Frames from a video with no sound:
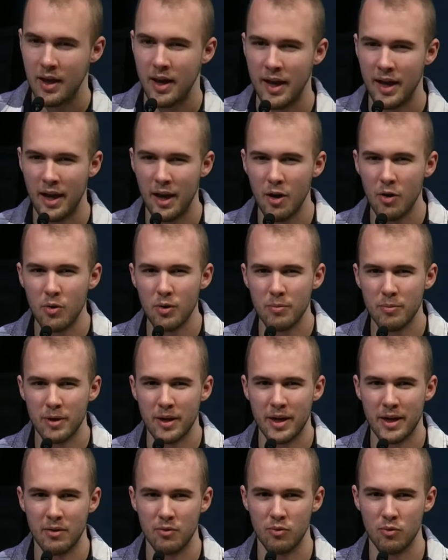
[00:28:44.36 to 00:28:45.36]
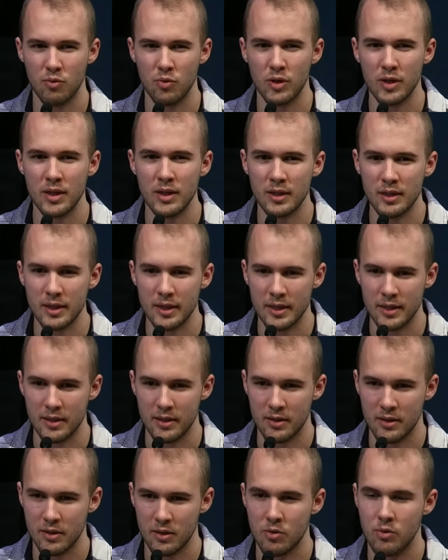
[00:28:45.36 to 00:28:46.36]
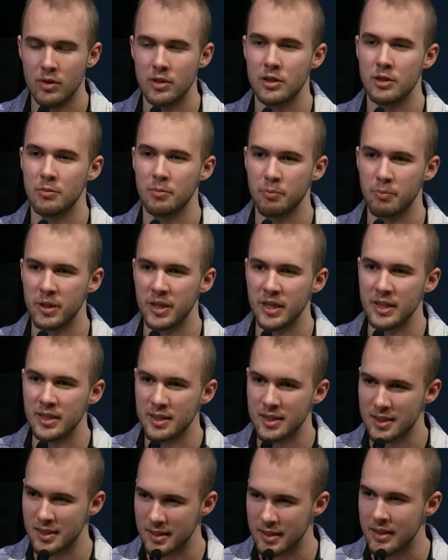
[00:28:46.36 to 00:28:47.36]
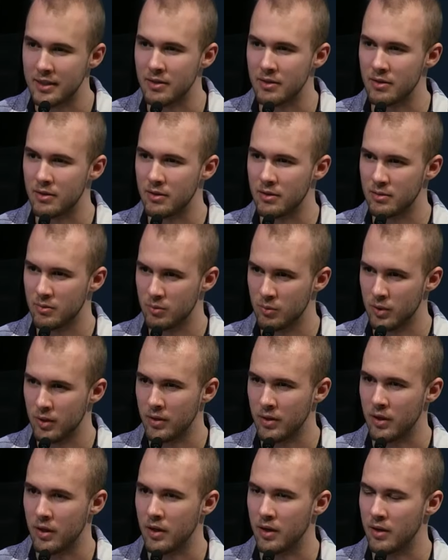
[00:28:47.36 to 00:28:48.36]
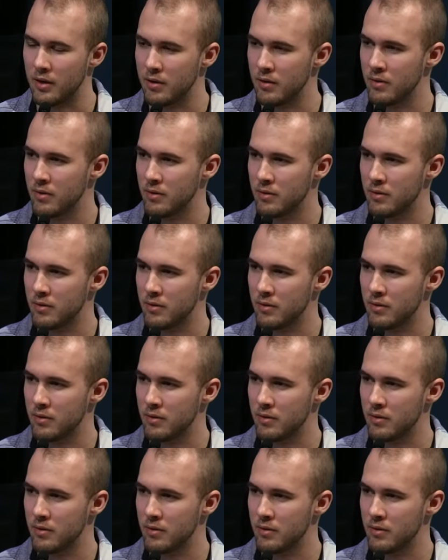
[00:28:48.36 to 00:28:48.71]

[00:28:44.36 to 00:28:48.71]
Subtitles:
How am I really going to be still with God?